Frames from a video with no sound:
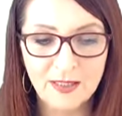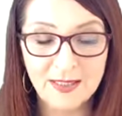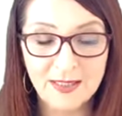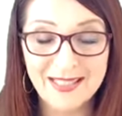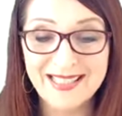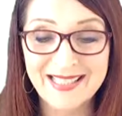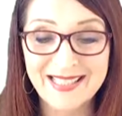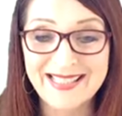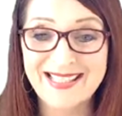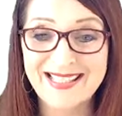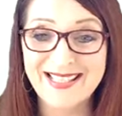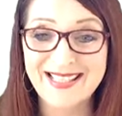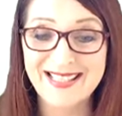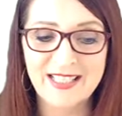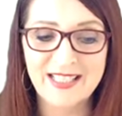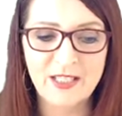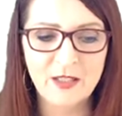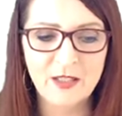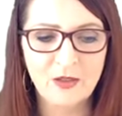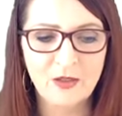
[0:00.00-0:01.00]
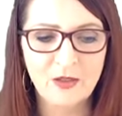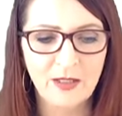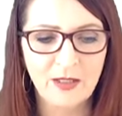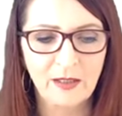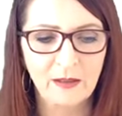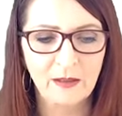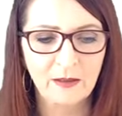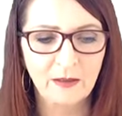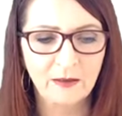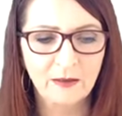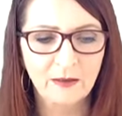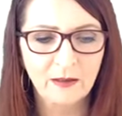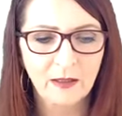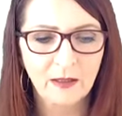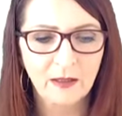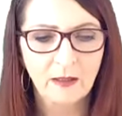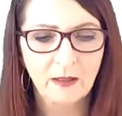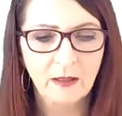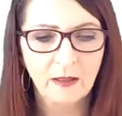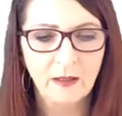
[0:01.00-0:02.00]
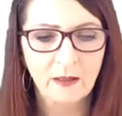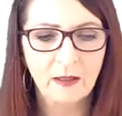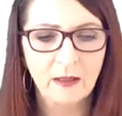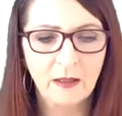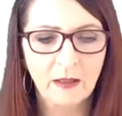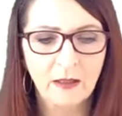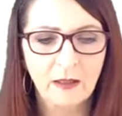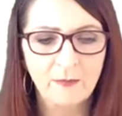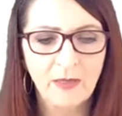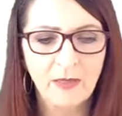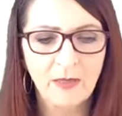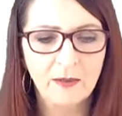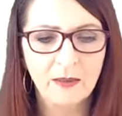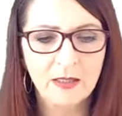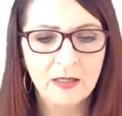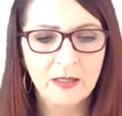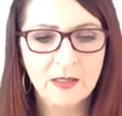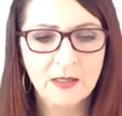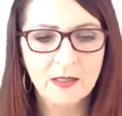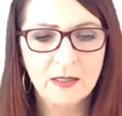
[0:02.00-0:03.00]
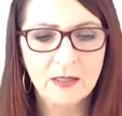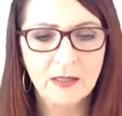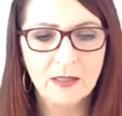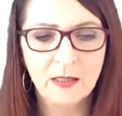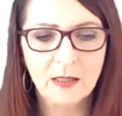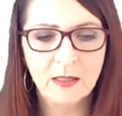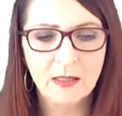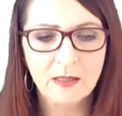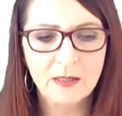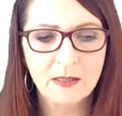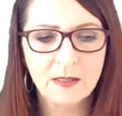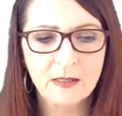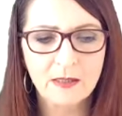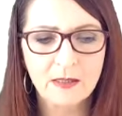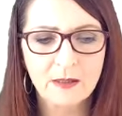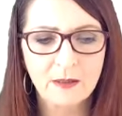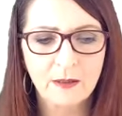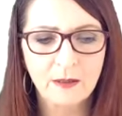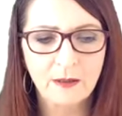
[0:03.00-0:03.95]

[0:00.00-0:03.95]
This is just in Australia, and this is